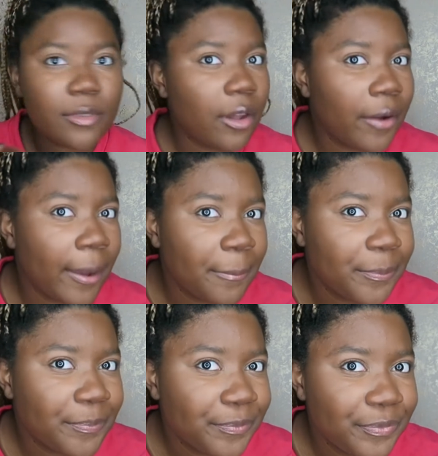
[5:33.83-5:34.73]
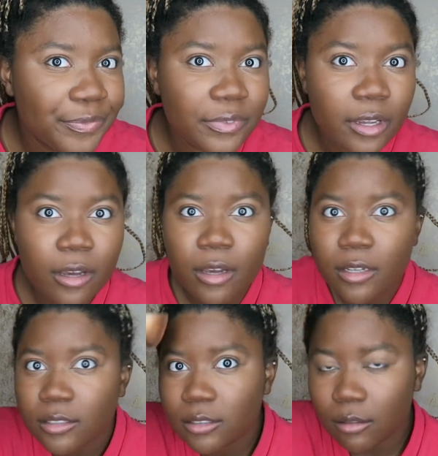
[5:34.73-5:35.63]
Okay.
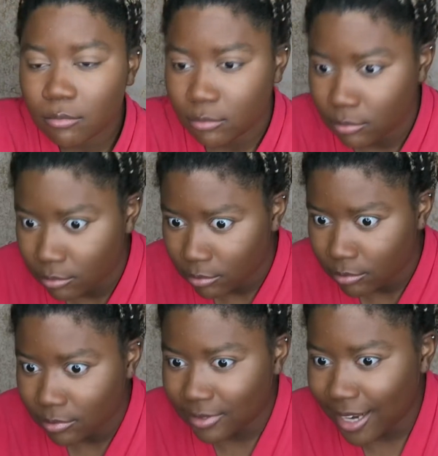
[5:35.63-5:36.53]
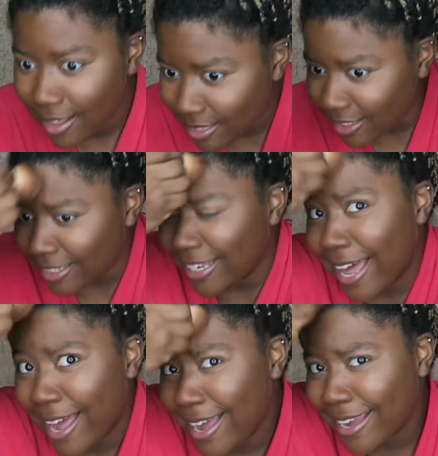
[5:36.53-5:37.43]
So, not the
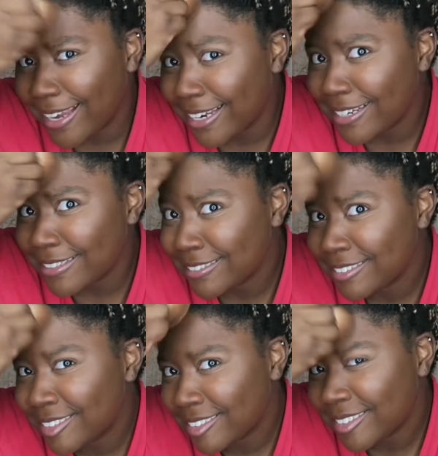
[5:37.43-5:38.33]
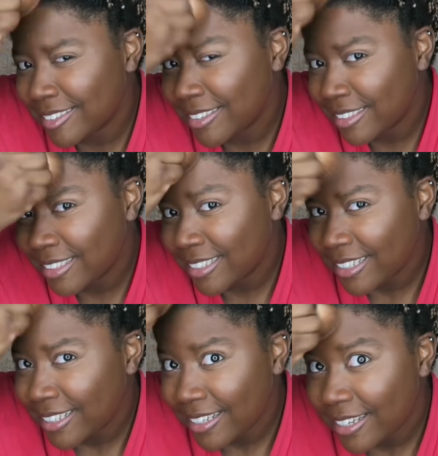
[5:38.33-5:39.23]
line
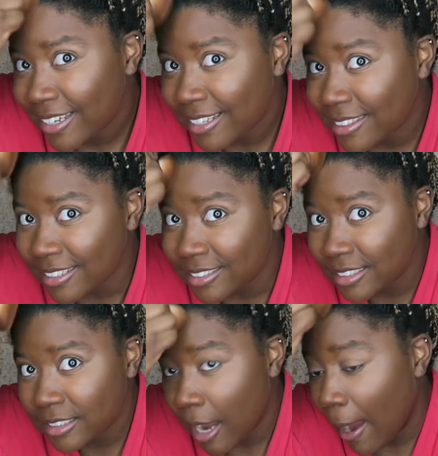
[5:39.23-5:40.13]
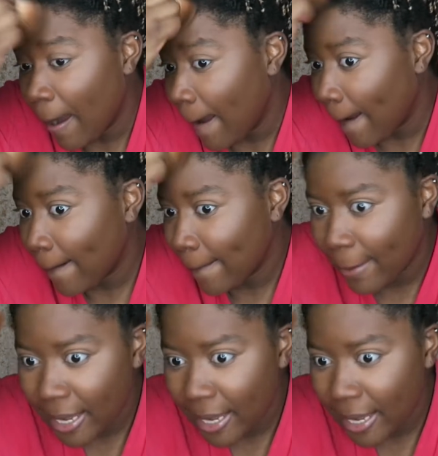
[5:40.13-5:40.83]
at the top,